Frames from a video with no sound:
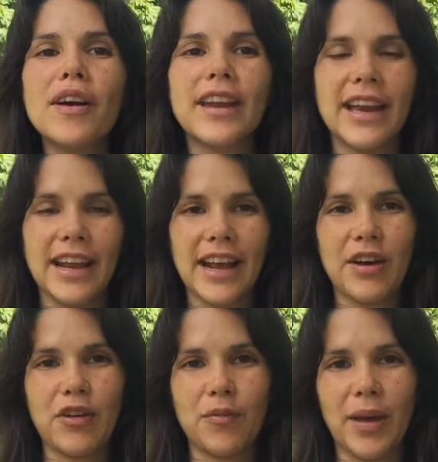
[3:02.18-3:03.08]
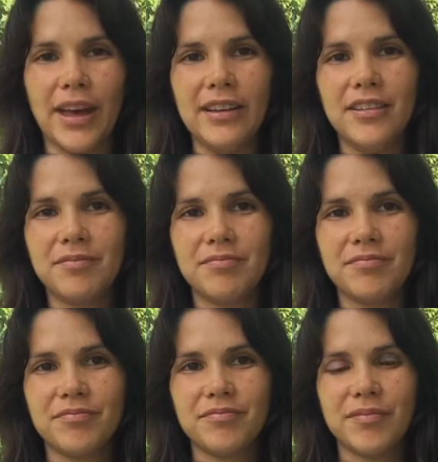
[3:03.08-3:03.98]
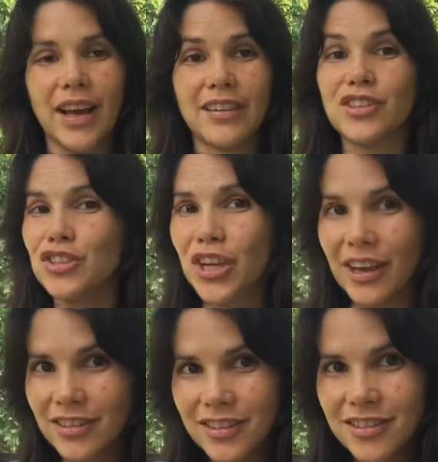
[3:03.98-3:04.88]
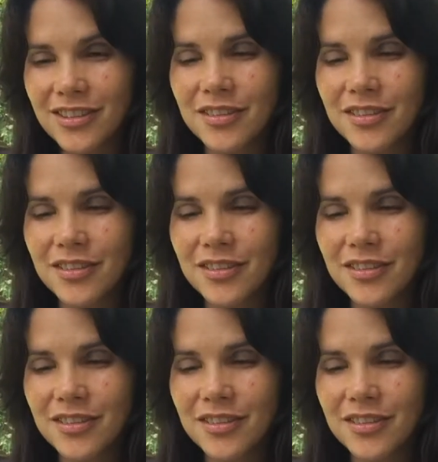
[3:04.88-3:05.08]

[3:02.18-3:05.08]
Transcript: getting out of bed, I suggest